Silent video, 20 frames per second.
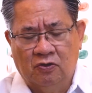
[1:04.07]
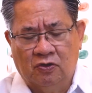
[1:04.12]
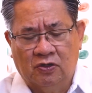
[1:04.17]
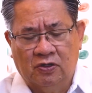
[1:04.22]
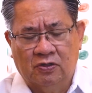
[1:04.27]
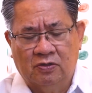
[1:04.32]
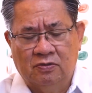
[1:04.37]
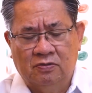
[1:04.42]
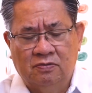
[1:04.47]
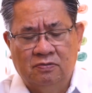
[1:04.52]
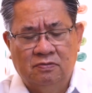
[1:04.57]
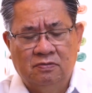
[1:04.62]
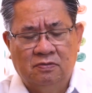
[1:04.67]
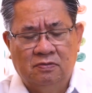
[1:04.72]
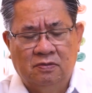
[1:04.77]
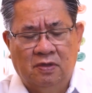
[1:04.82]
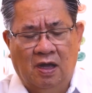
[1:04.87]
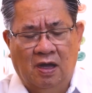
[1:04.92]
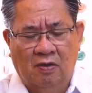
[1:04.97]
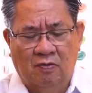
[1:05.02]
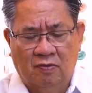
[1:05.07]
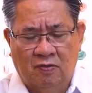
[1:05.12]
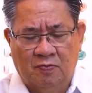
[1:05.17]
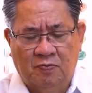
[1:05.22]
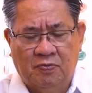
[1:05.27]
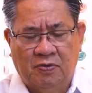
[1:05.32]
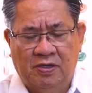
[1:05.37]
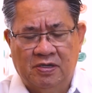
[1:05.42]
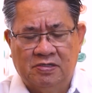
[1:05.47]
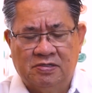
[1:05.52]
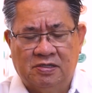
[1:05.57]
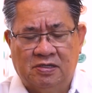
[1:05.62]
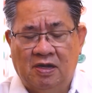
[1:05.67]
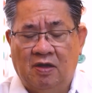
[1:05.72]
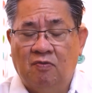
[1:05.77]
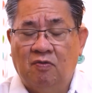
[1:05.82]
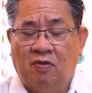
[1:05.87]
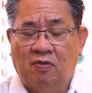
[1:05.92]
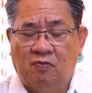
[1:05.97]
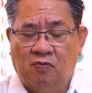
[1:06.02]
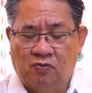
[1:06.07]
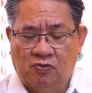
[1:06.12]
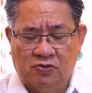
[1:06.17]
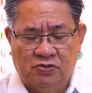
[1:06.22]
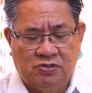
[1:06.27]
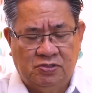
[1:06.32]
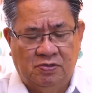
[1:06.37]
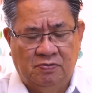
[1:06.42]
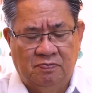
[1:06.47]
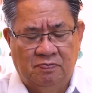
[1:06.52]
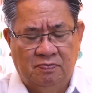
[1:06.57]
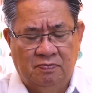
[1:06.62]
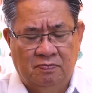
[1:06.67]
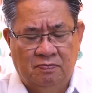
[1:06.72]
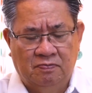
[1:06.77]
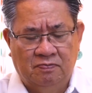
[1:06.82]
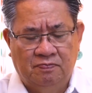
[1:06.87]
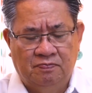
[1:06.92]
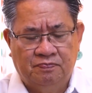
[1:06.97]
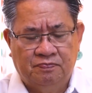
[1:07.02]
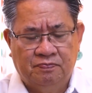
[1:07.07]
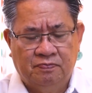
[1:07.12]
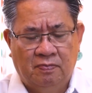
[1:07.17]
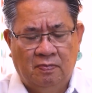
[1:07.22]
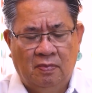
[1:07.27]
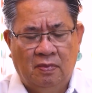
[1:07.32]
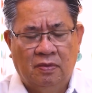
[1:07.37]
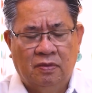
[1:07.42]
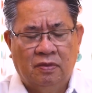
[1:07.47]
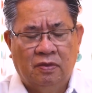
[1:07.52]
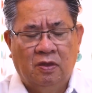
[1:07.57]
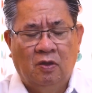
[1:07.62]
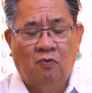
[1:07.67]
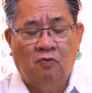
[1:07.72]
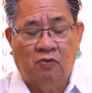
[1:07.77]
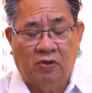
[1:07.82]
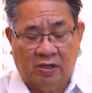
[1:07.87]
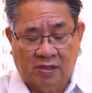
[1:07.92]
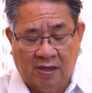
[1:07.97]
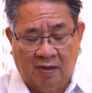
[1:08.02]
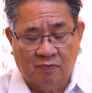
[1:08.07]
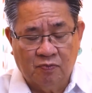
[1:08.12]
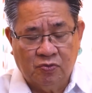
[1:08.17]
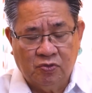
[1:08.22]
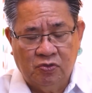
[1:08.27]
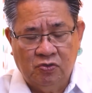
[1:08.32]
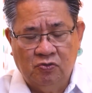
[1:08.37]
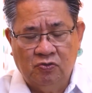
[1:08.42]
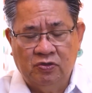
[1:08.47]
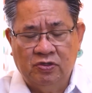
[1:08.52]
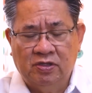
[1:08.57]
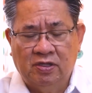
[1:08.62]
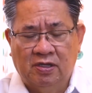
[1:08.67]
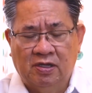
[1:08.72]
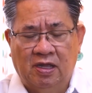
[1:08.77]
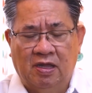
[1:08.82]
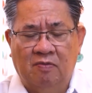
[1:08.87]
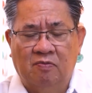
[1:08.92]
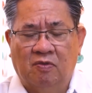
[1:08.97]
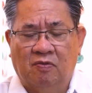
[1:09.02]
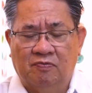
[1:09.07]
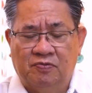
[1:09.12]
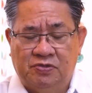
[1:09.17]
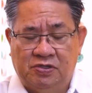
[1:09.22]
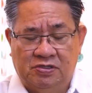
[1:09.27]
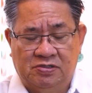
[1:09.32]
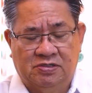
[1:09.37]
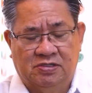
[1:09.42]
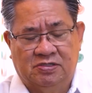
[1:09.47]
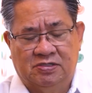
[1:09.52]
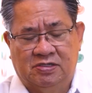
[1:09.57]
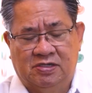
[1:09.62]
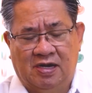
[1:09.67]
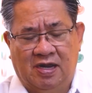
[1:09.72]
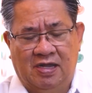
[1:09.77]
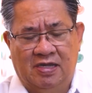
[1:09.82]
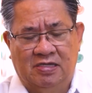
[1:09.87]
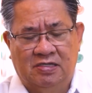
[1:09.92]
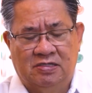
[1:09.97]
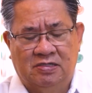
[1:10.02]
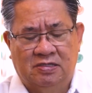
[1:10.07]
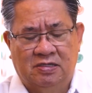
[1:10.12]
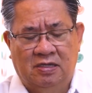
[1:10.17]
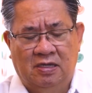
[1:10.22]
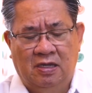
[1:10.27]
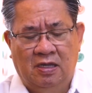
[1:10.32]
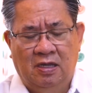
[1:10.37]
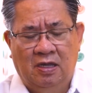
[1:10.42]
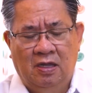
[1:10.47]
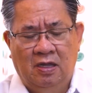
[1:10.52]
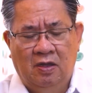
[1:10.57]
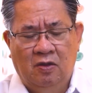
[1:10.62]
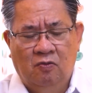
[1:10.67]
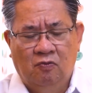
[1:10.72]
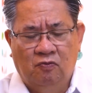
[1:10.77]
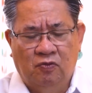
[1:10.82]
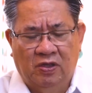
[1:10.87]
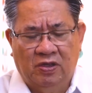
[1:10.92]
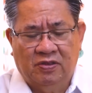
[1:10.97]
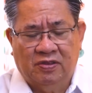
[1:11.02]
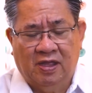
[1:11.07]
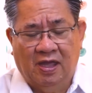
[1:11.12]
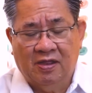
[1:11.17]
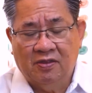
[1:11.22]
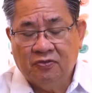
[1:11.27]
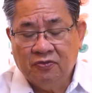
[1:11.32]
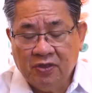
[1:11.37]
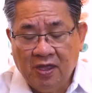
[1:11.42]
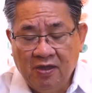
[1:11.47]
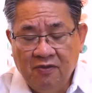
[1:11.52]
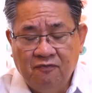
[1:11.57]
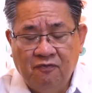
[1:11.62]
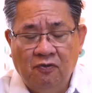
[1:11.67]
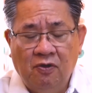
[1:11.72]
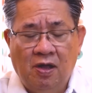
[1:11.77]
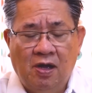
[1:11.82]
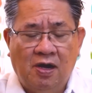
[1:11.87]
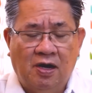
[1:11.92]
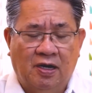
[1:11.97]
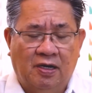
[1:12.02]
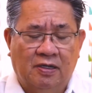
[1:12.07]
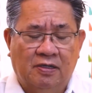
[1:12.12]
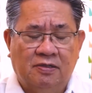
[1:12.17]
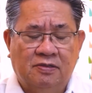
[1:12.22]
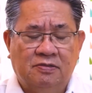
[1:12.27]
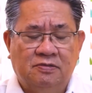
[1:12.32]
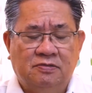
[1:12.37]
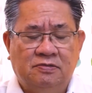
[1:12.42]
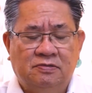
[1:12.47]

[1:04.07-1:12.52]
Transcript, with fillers: Lord, our praise and our worship. We come to you in the name of Jesus Christ with a thankful heart,